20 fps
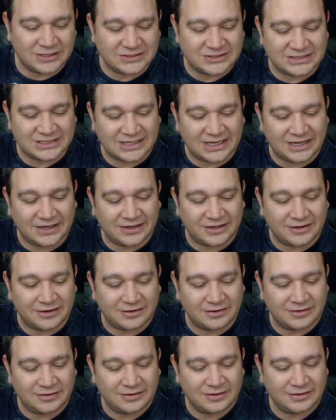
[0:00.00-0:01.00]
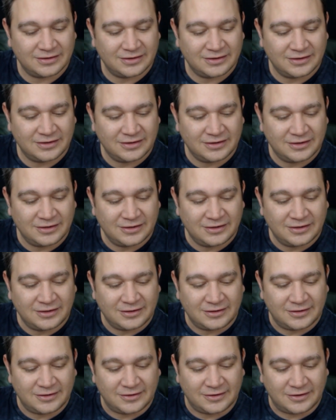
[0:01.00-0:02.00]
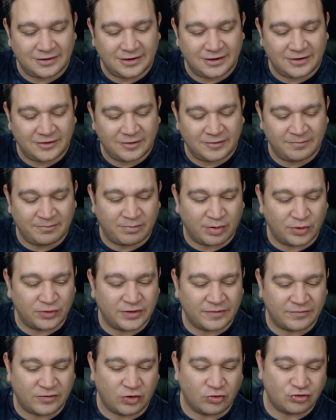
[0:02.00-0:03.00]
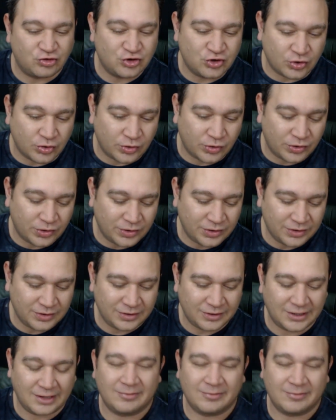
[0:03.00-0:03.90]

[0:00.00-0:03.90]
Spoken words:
What else they got in here? The birth of couture.